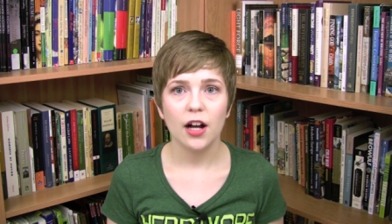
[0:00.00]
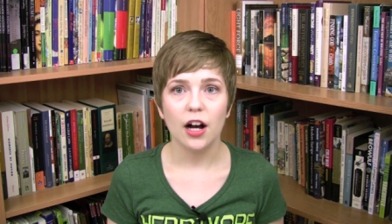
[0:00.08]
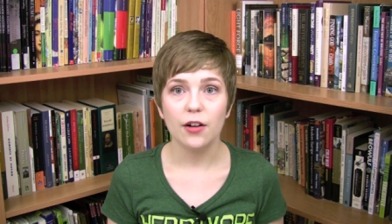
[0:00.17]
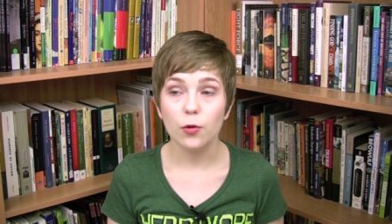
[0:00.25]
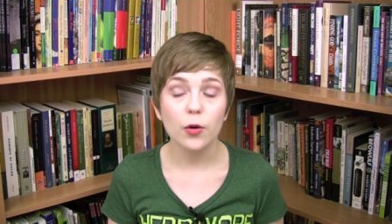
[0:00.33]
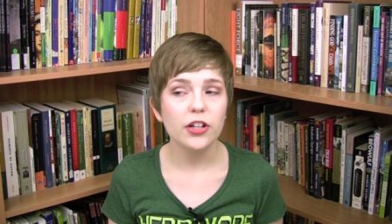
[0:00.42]

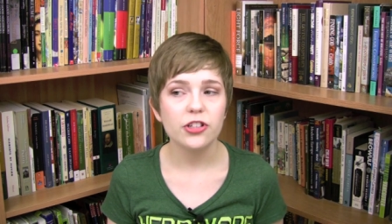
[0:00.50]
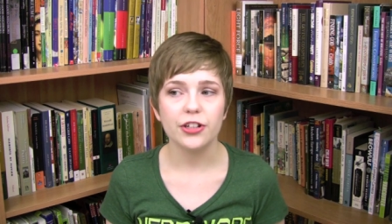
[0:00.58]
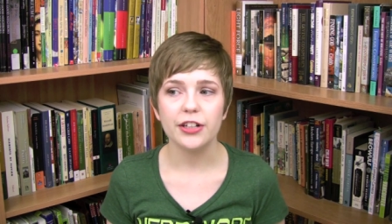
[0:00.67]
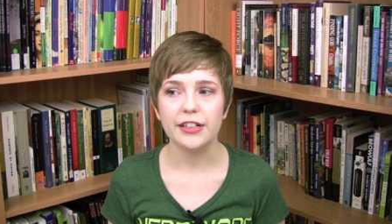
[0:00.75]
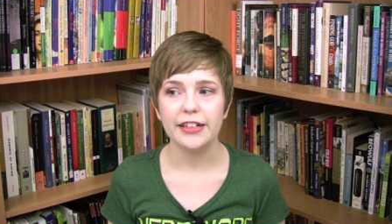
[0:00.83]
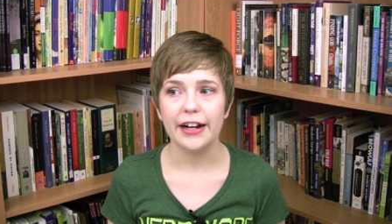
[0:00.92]
avoid
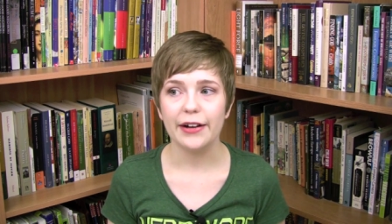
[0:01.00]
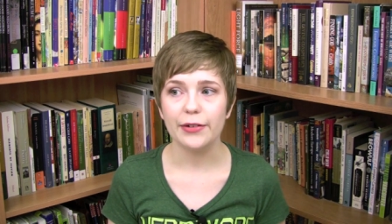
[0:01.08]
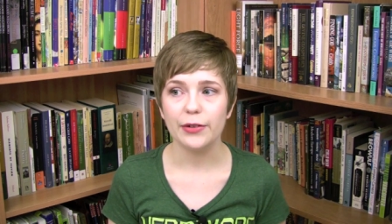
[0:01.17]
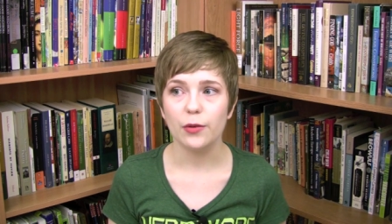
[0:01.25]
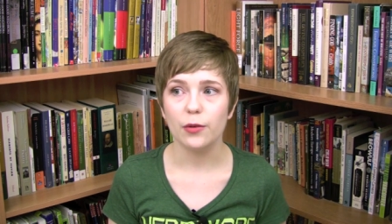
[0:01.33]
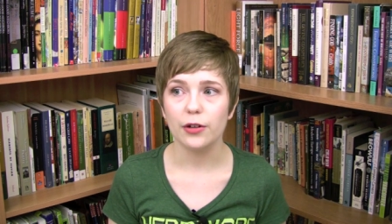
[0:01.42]
shutting
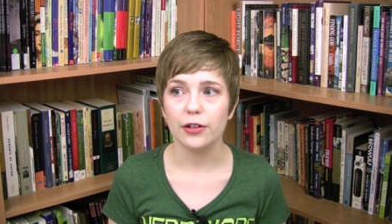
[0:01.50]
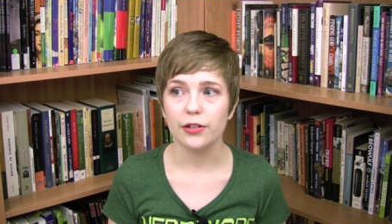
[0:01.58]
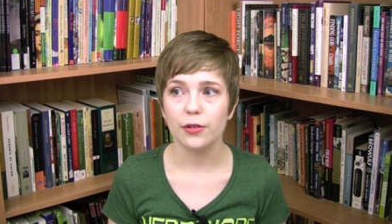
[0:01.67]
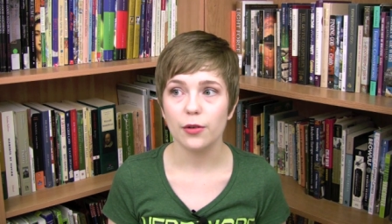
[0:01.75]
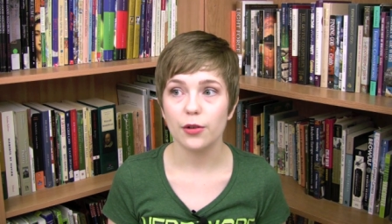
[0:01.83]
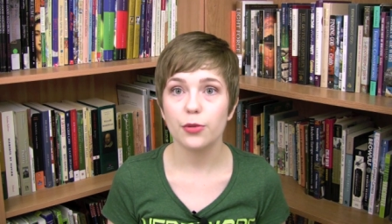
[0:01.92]
down
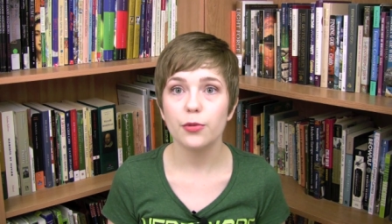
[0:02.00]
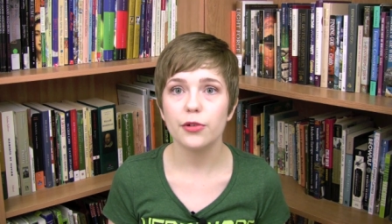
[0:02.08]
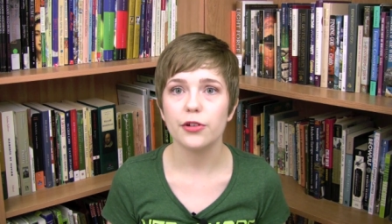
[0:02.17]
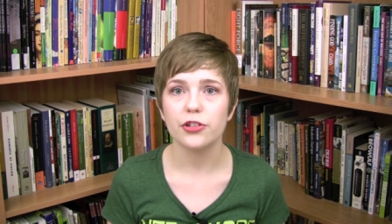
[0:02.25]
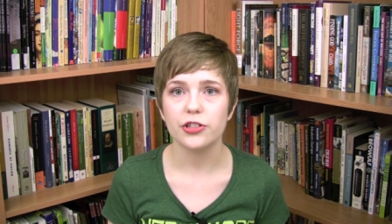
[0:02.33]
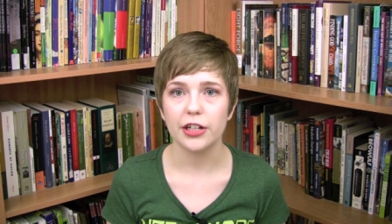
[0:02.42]
or, or through
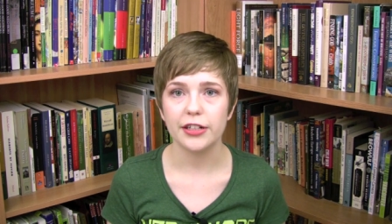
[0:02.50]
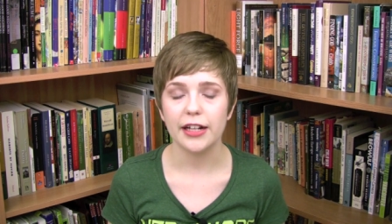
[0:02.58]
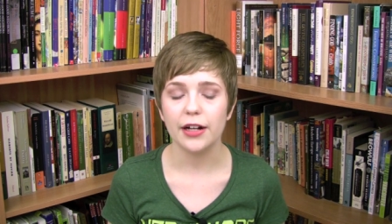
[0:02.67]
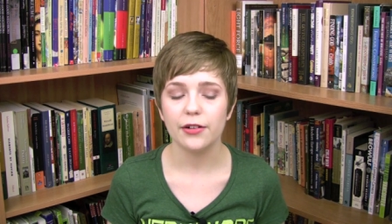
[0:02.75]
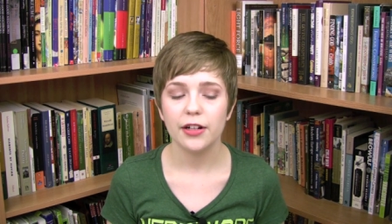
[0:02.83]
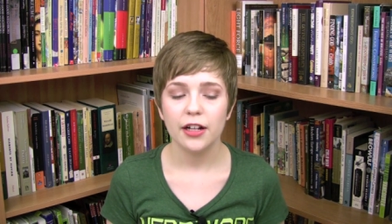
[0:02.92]
their
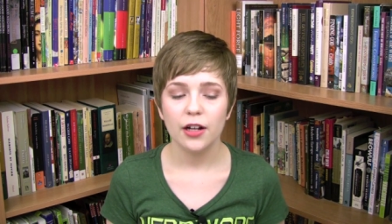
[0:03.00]
shutdown